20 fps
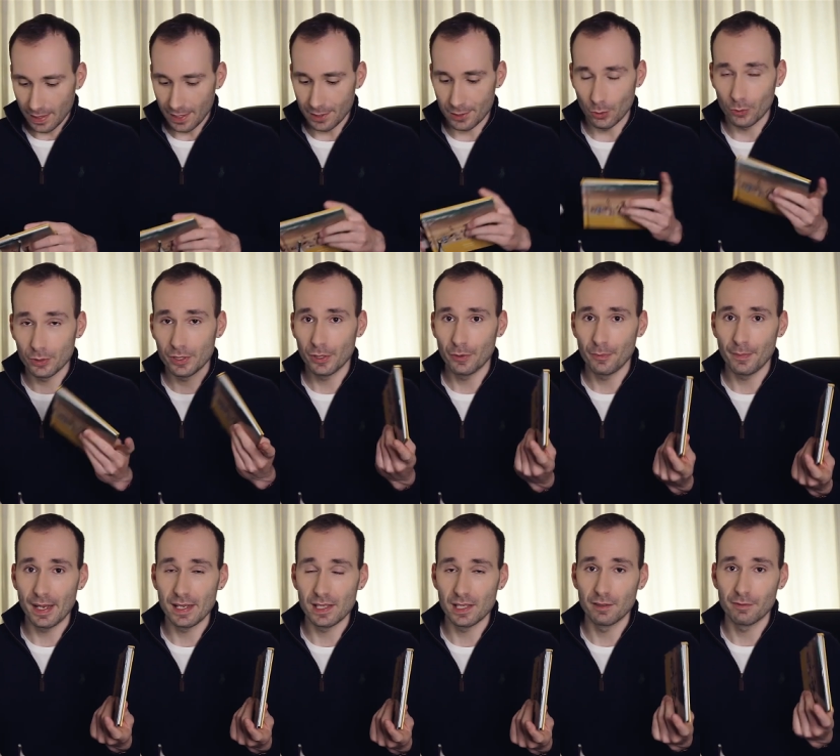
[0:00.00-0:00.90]
It's also
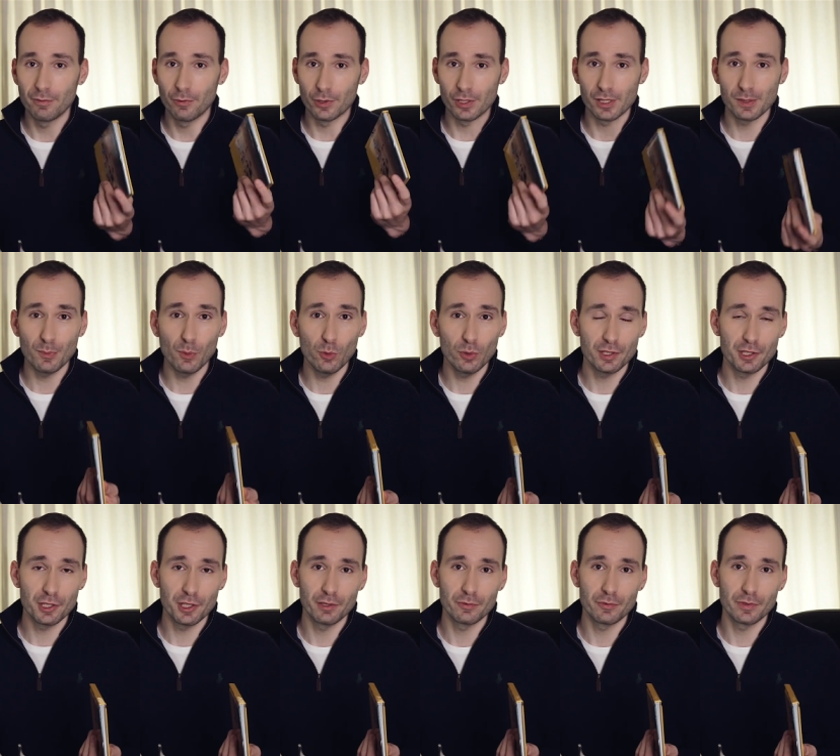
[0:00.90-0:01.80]
amazing for smaller
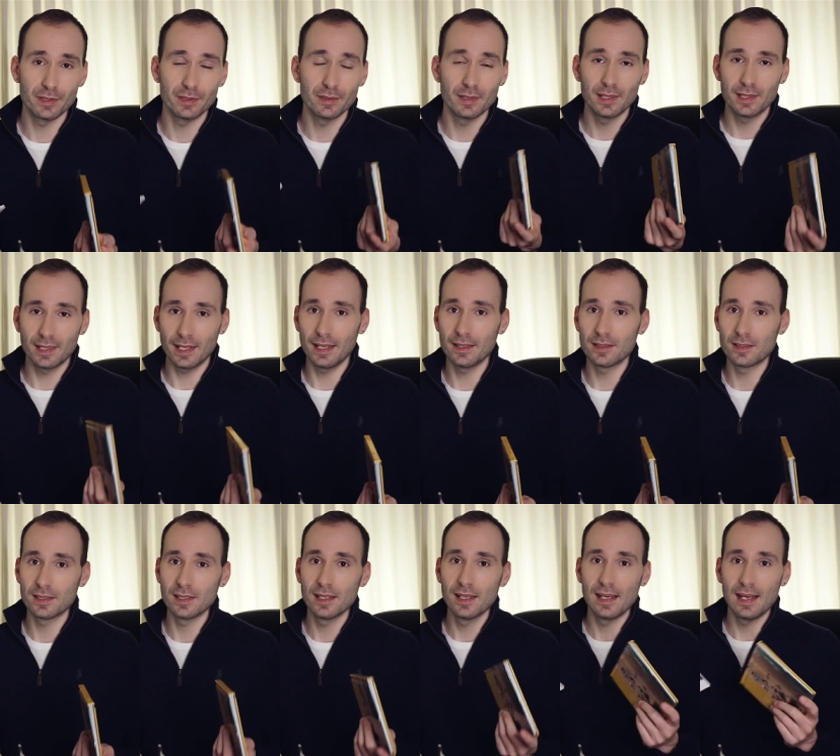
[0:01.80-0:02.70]
children,
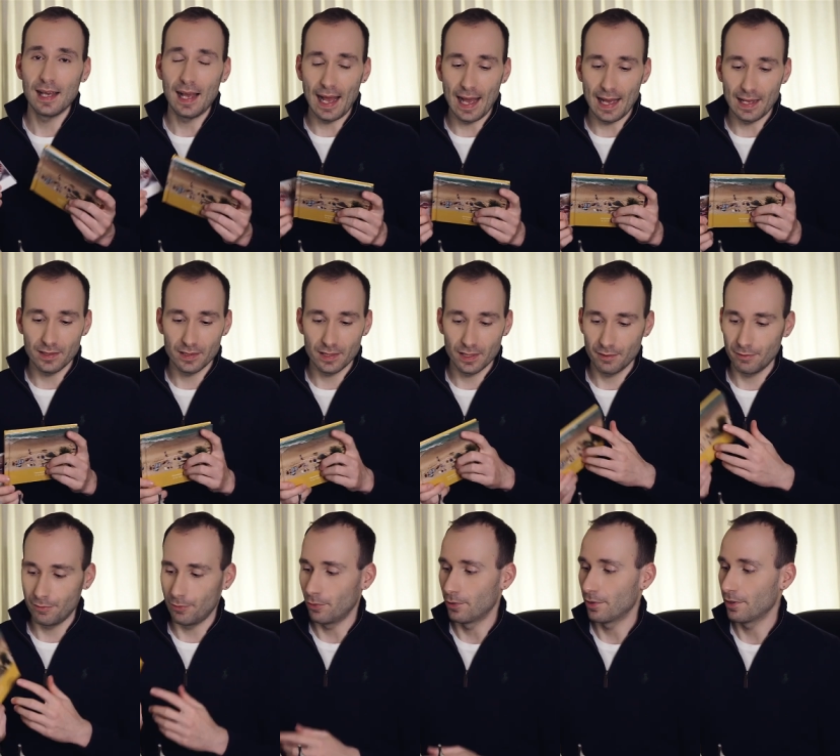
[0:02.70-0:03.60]
kids, and
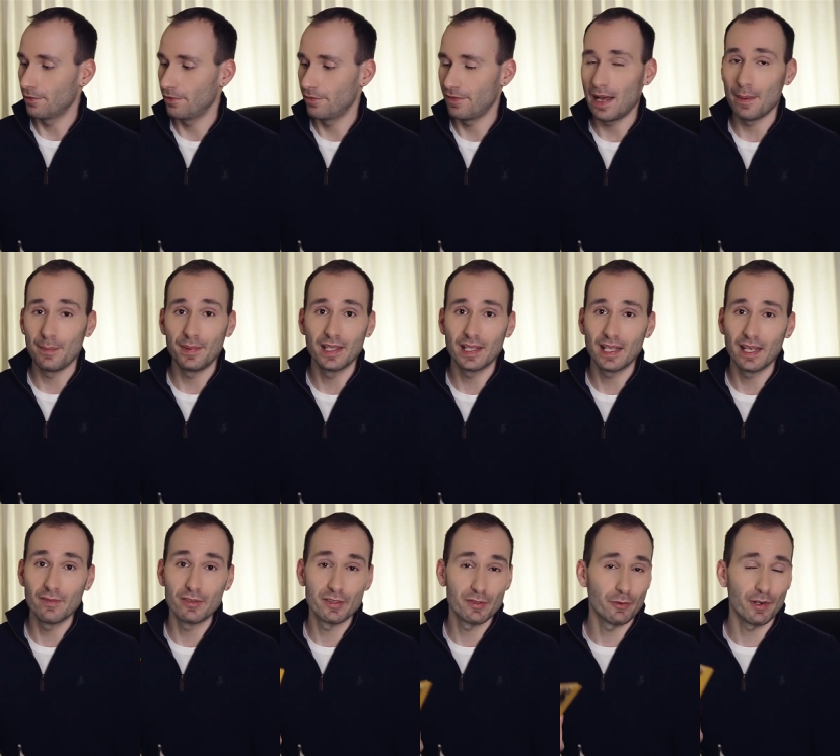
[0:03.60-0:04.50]
for family
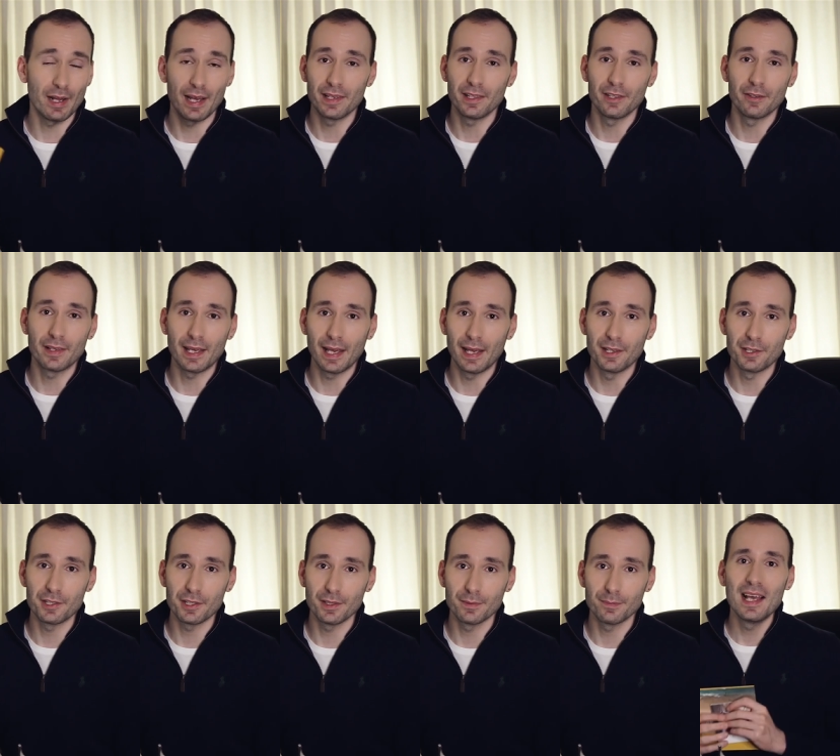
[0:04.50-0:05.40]
gifts for any
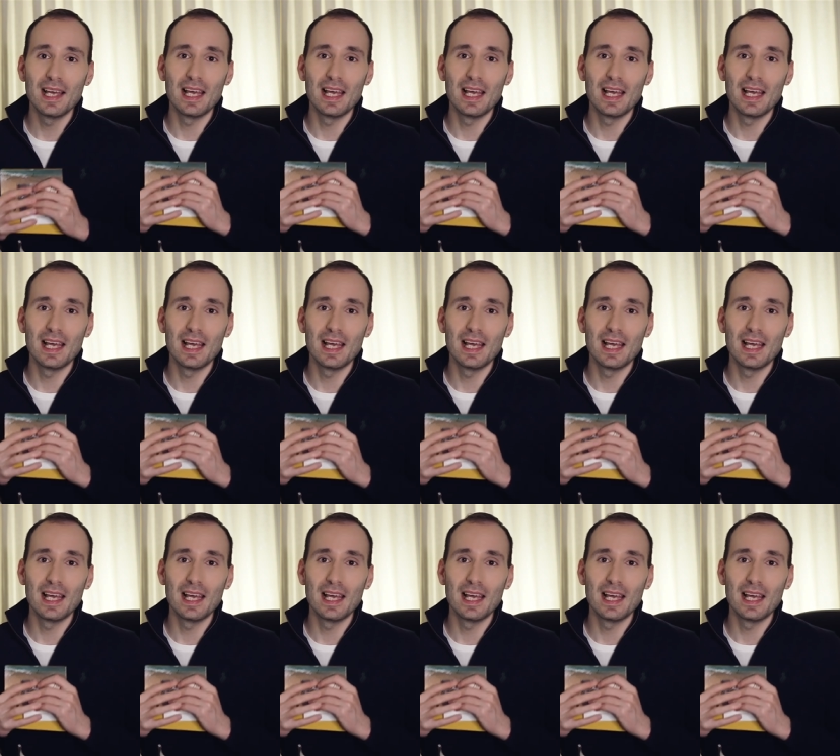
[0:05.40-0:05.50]
occasion.